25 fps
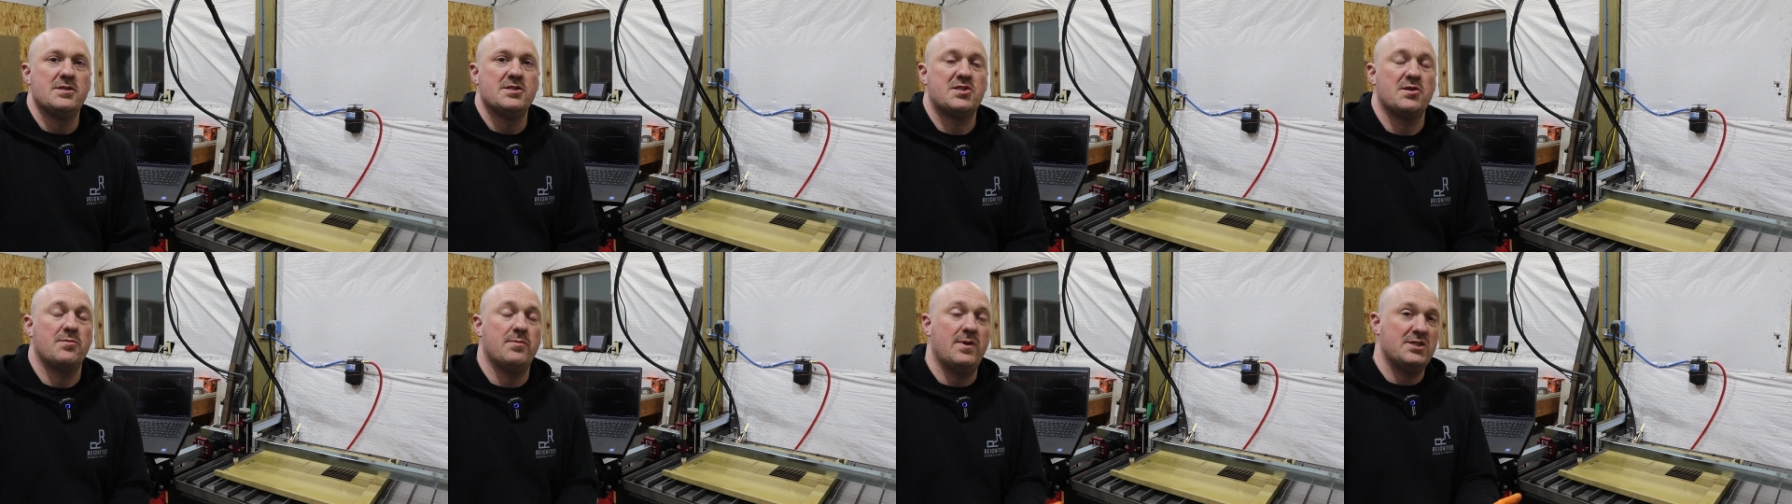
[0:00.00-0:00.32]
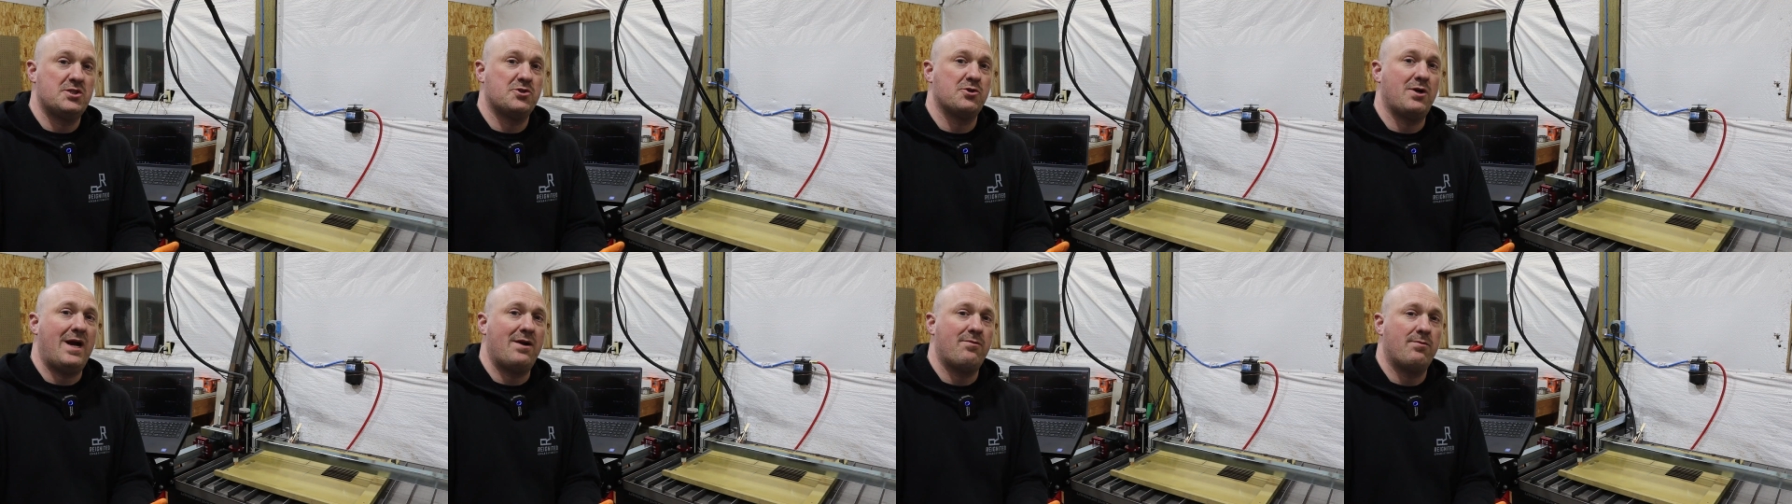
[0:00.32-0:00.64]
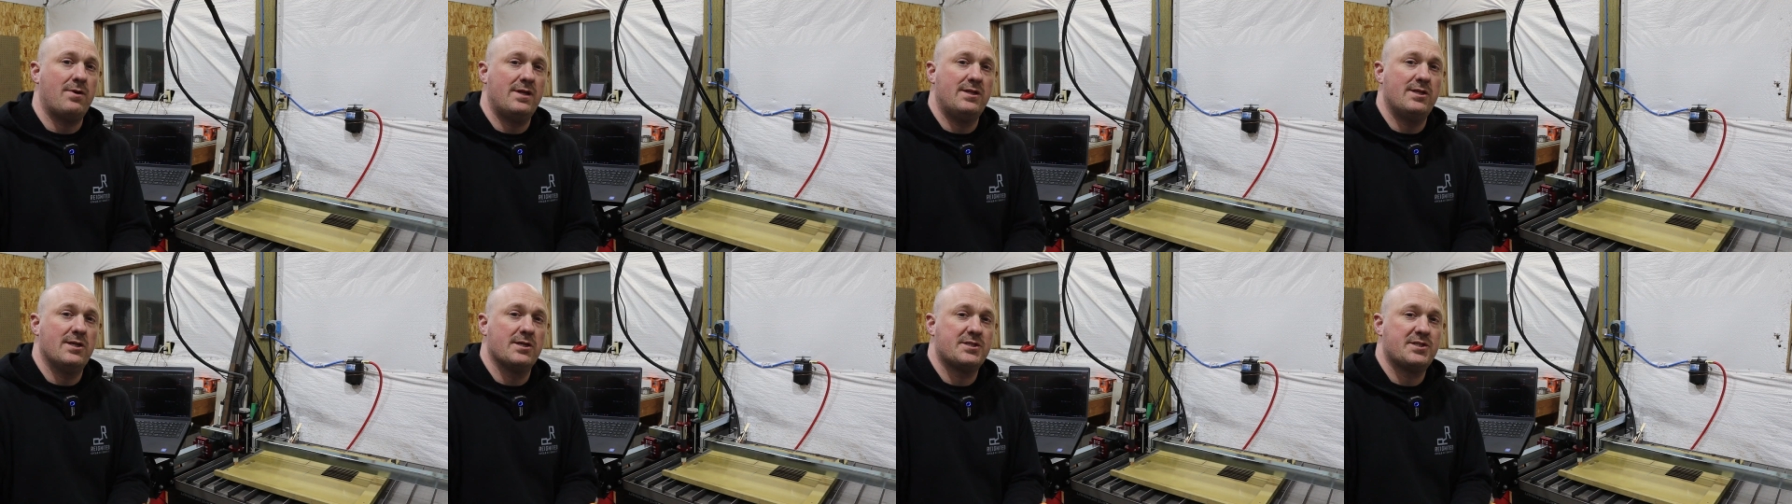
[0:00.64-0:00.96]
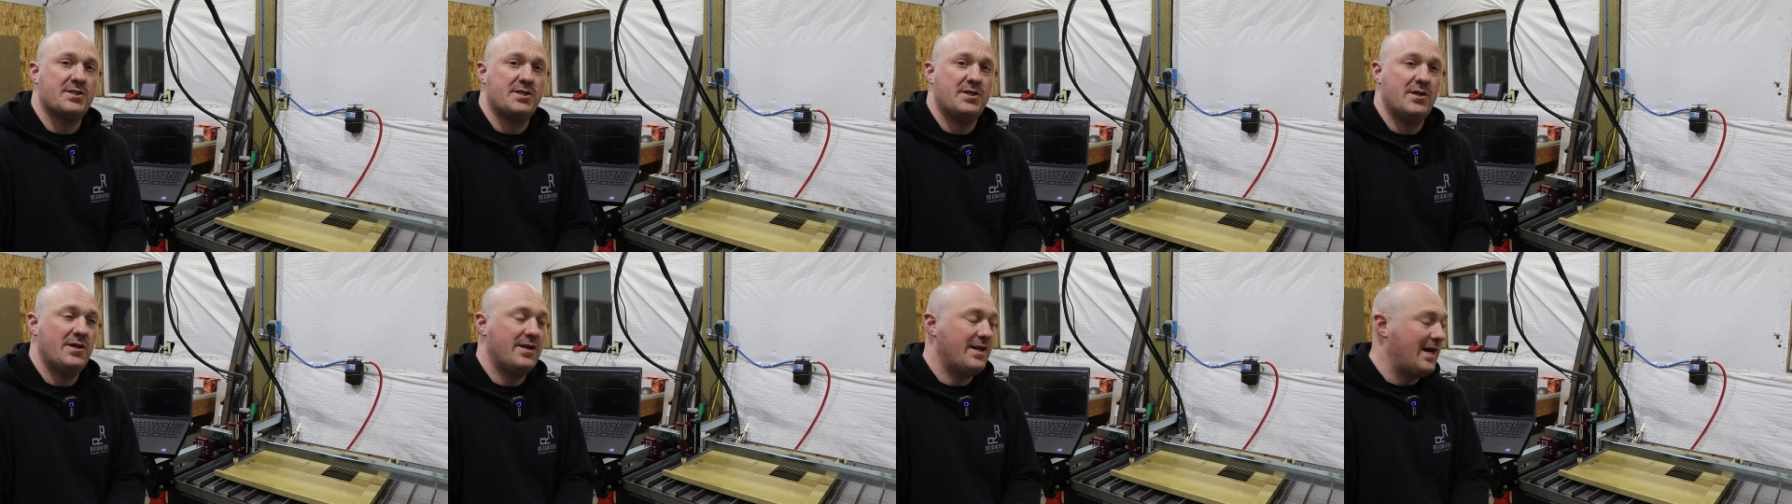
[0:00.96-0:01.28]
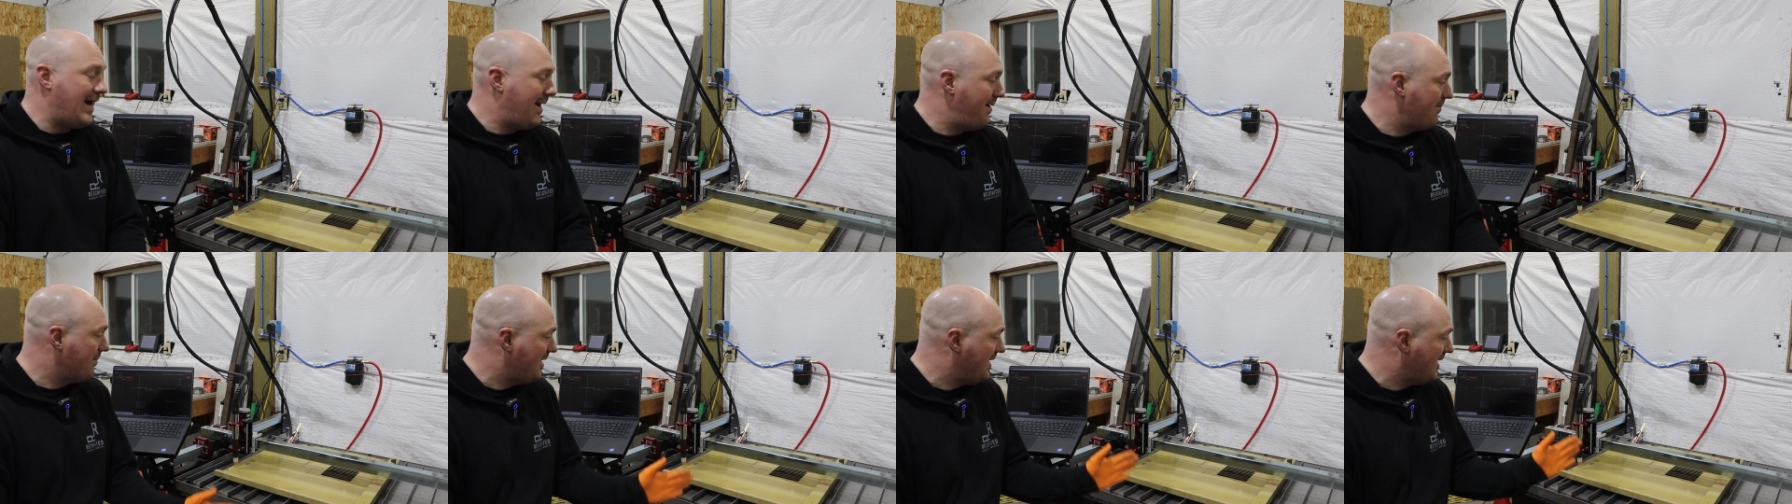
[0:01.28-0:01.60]
So my dry run looks good.
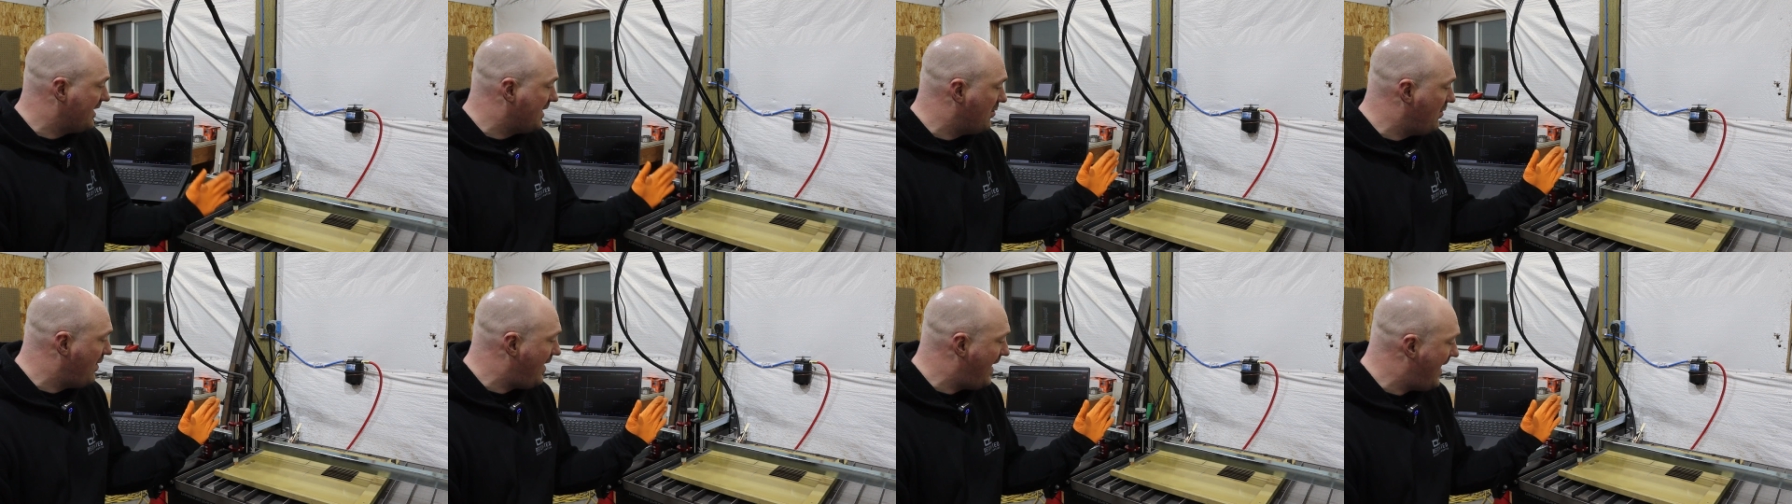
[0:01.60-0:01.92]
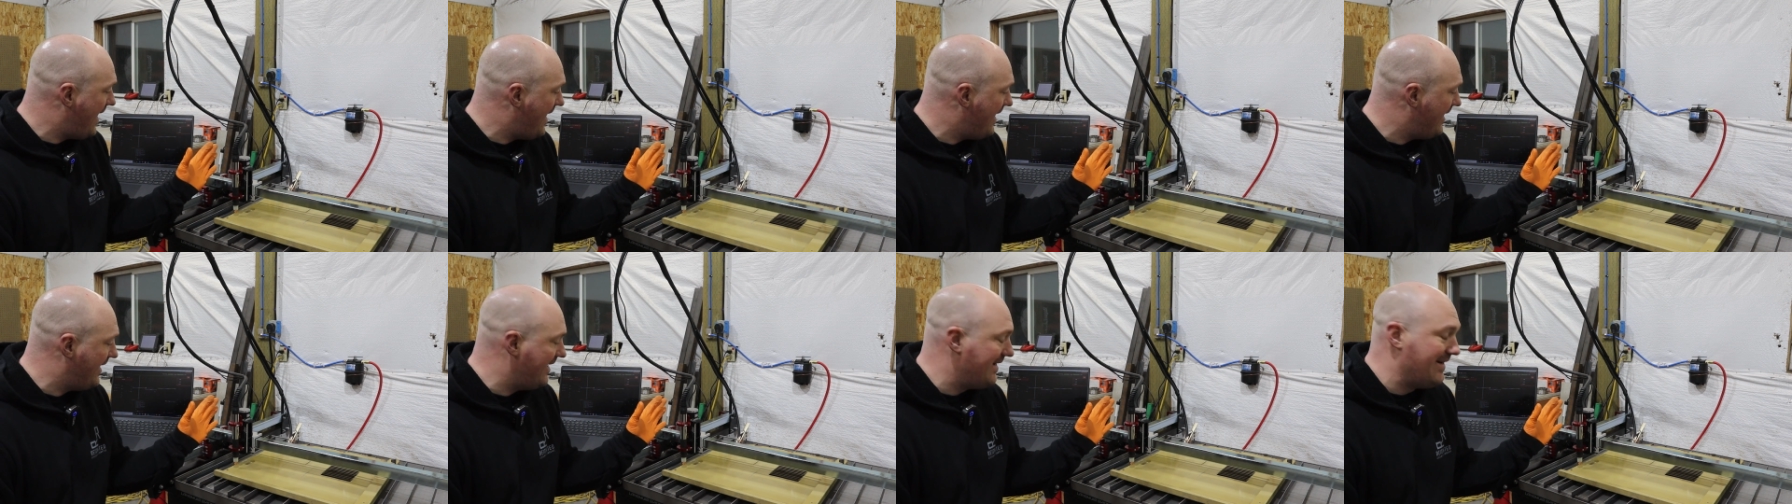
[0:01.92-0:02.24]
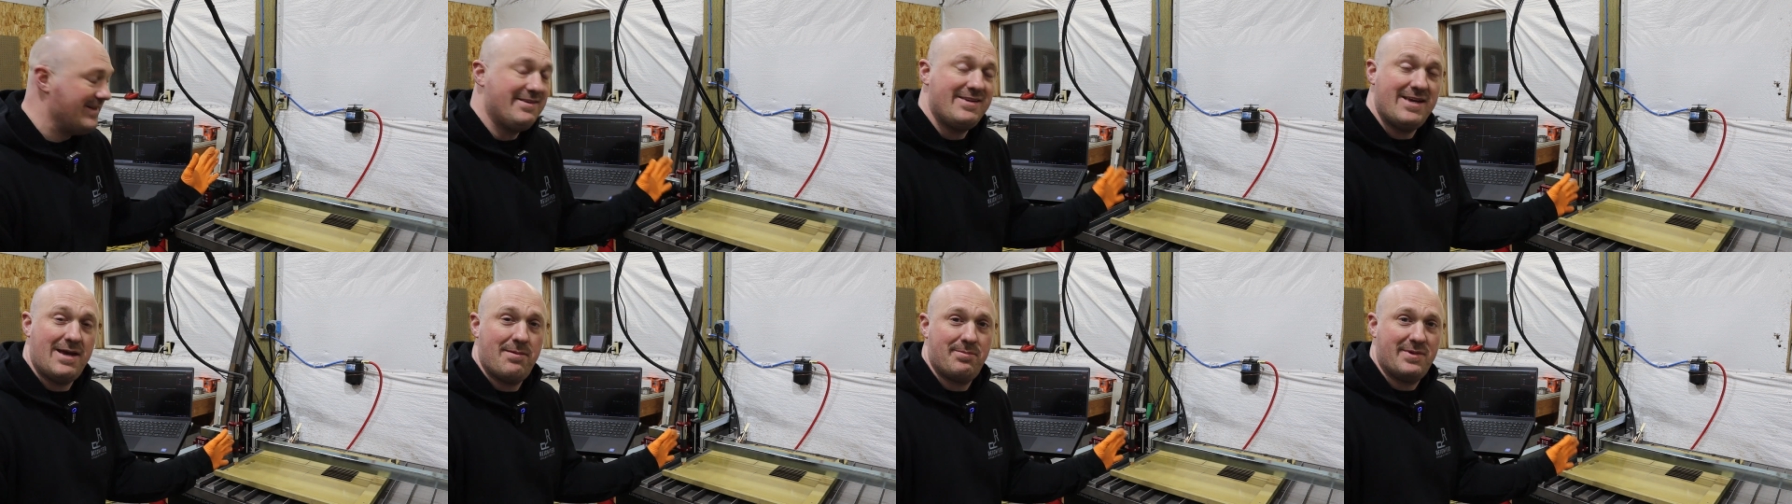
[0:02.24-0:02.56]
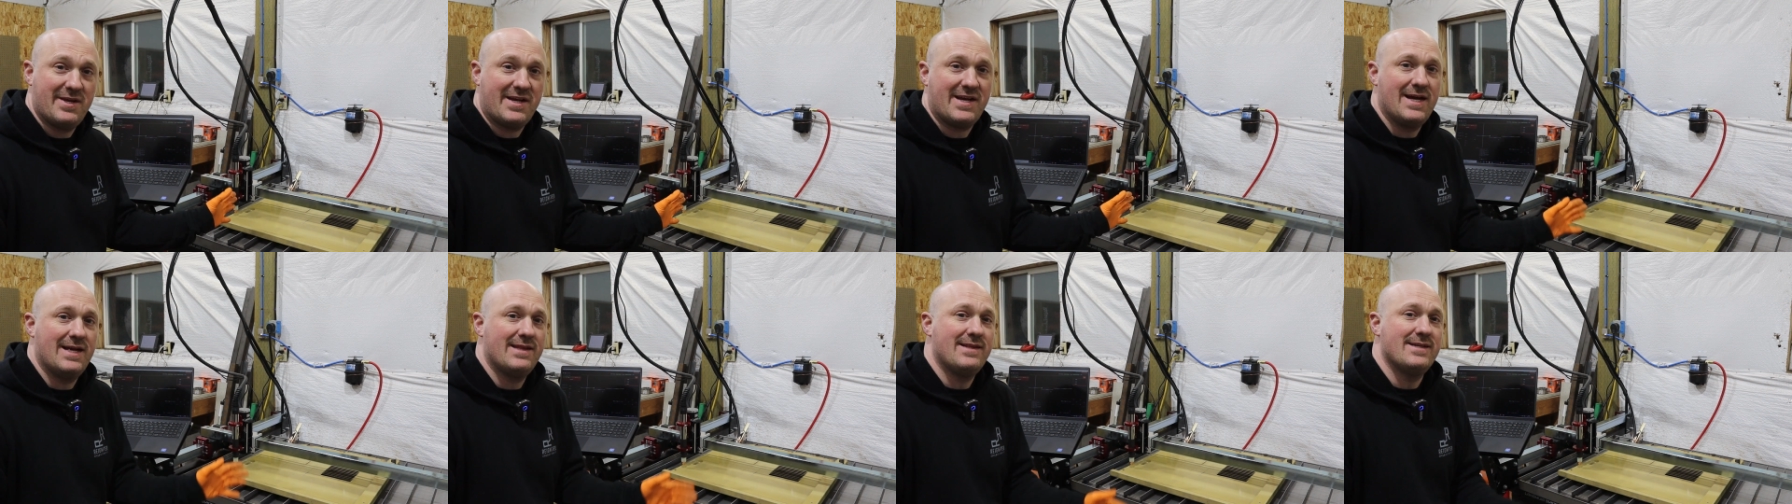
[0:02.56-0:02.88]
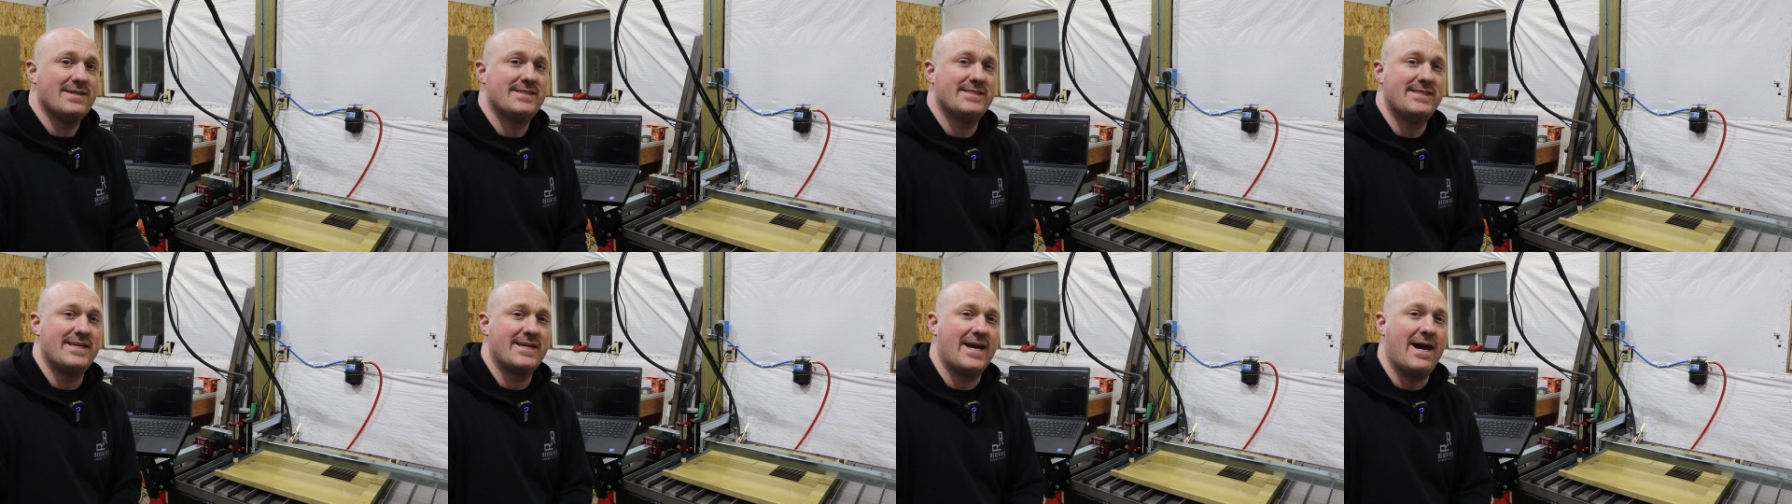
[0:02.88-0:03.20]
I'm gonna go ahead and attempt to cut
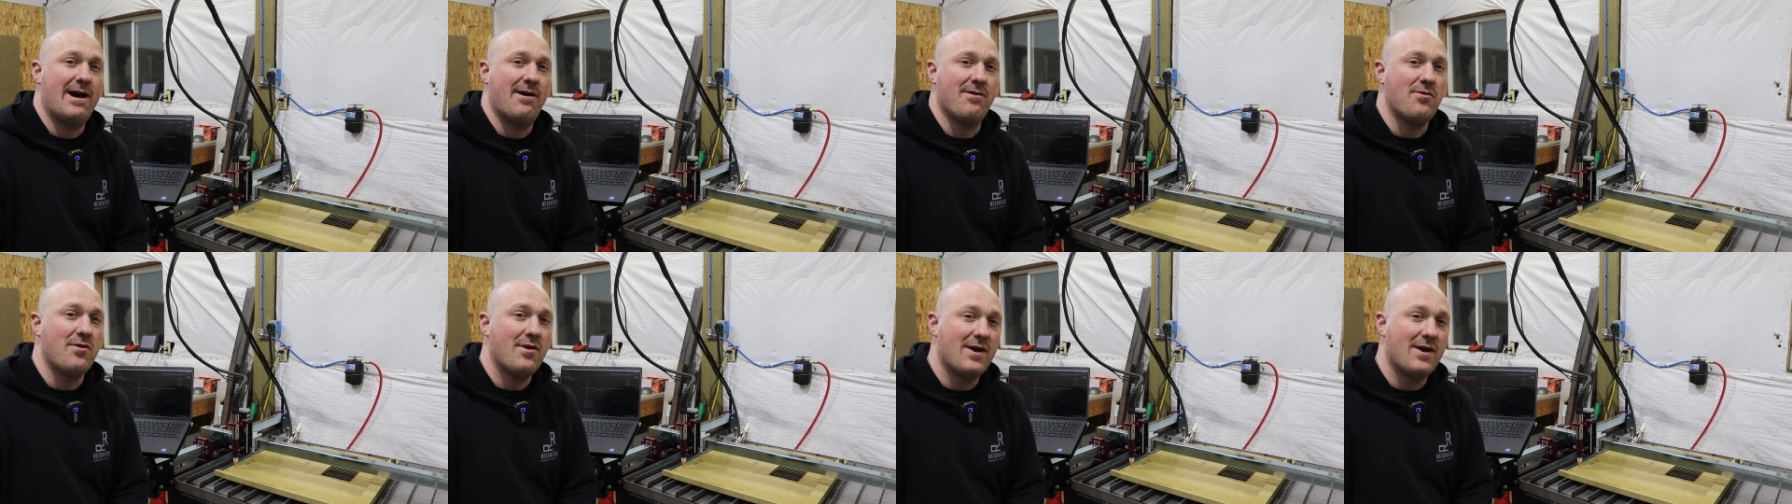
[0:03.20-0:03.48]
this thing out.